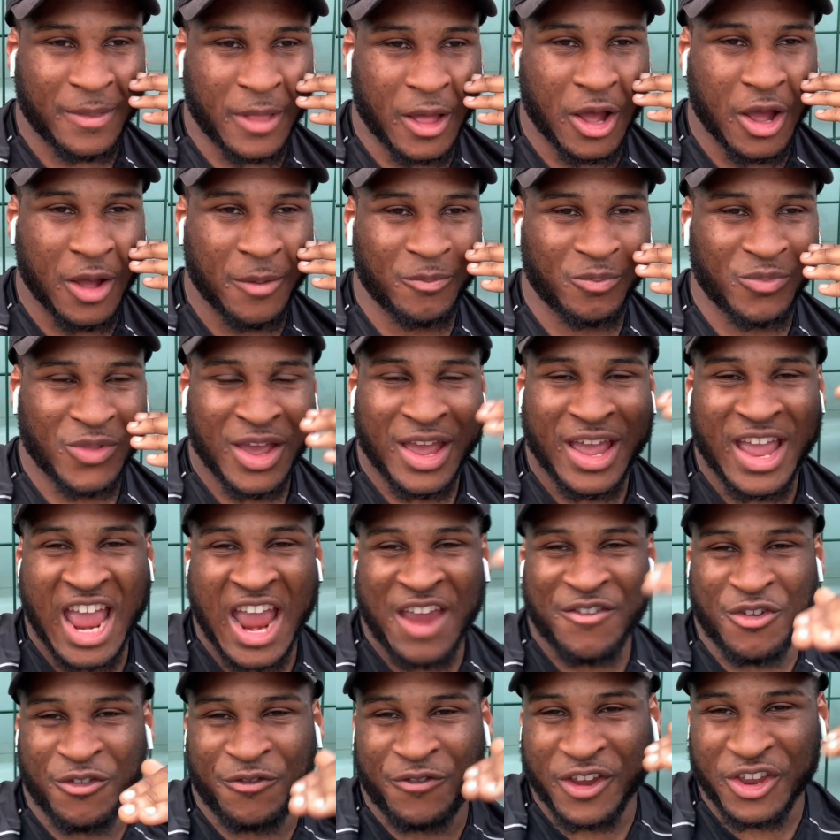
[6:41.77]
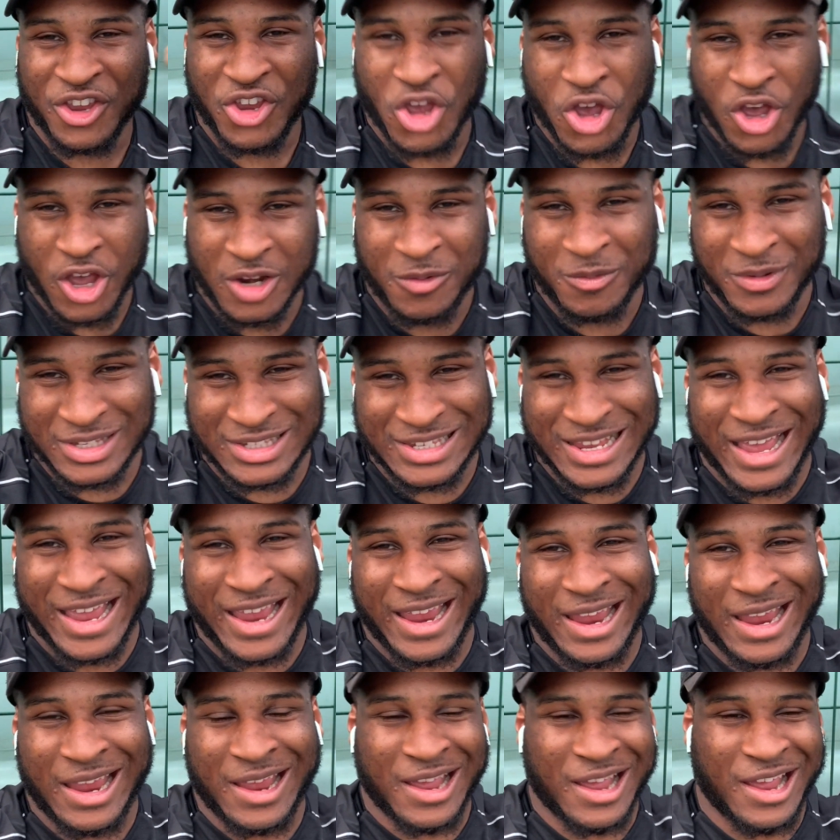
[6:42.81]
Um, everything you heard me
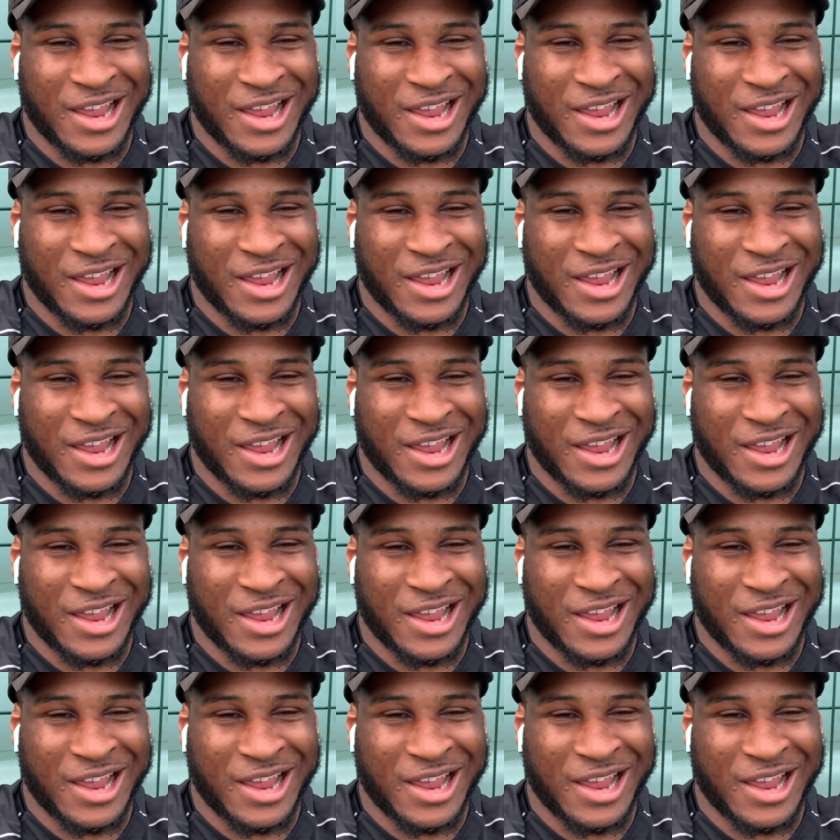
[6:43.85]
say